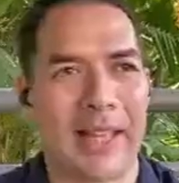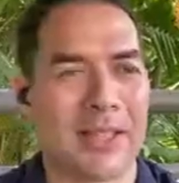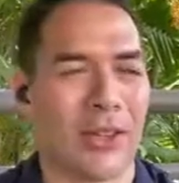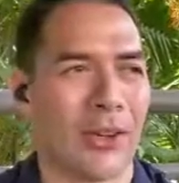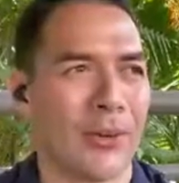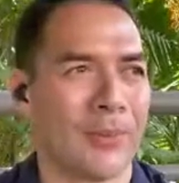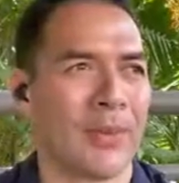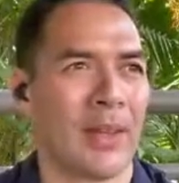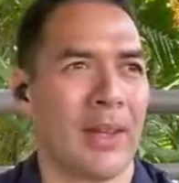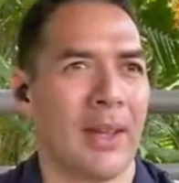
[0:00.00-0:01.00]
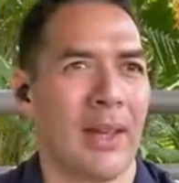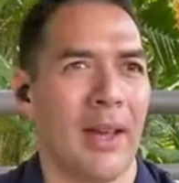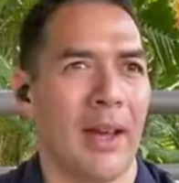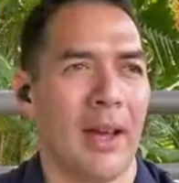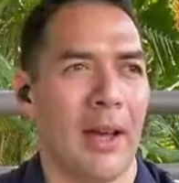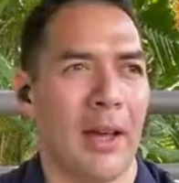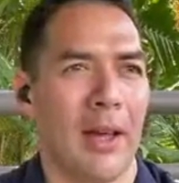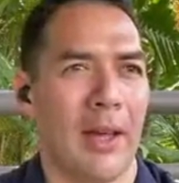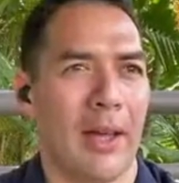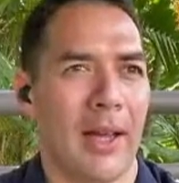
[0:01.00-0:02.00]
So,
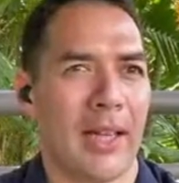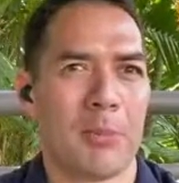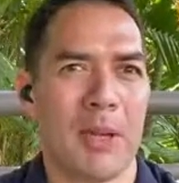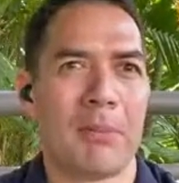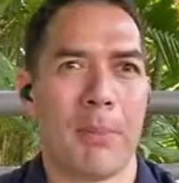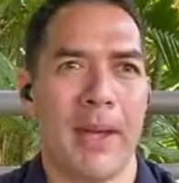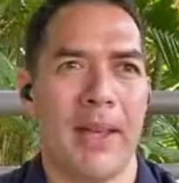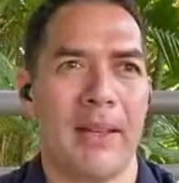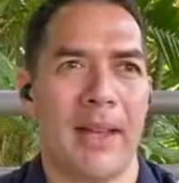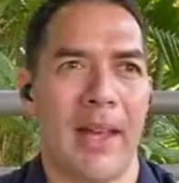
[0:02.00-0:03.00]
I guess being prepared,